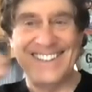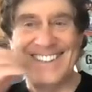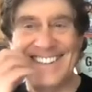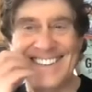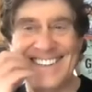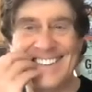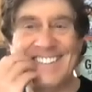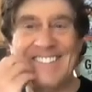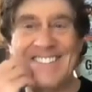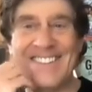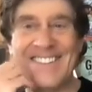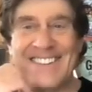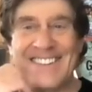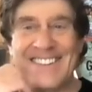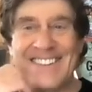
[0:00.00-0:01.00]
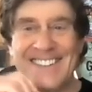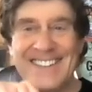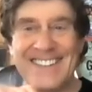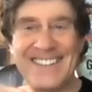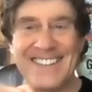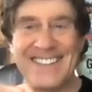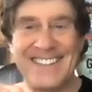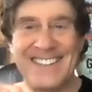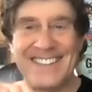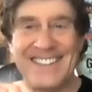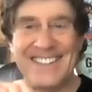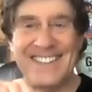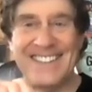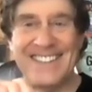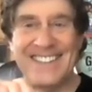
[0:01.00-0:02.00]

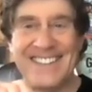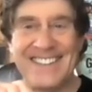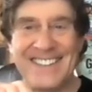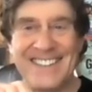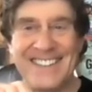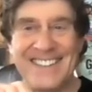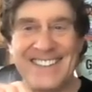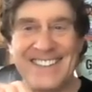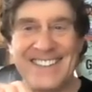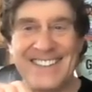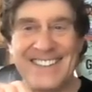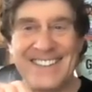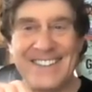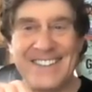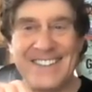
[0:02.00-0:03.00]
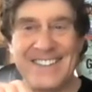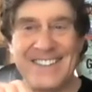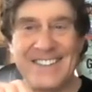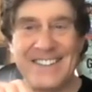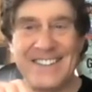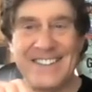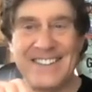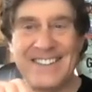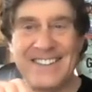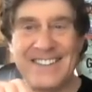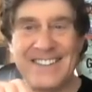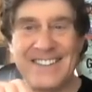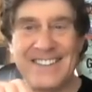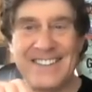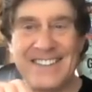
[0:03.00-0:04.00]

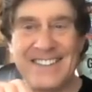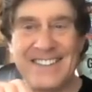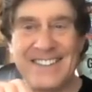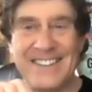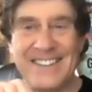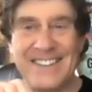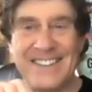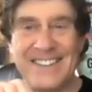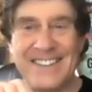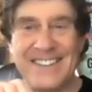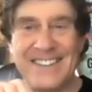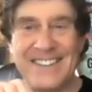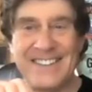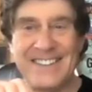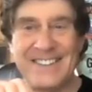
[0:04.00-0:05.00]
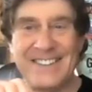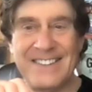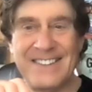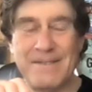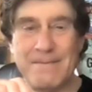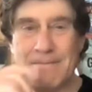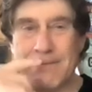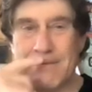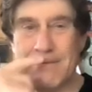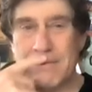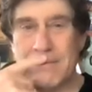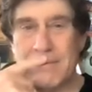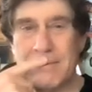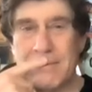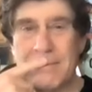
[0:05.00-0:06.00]

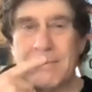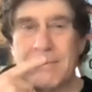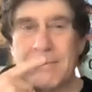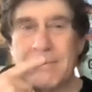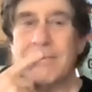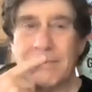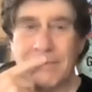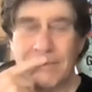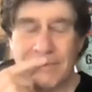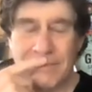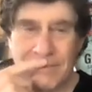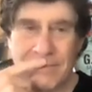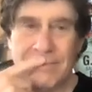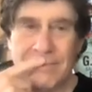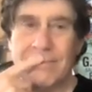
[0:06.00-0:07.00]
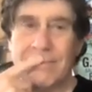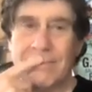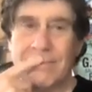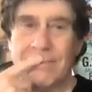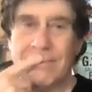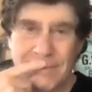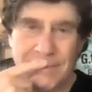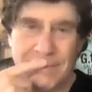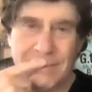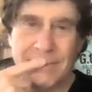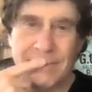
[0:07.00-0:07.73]
[no speech]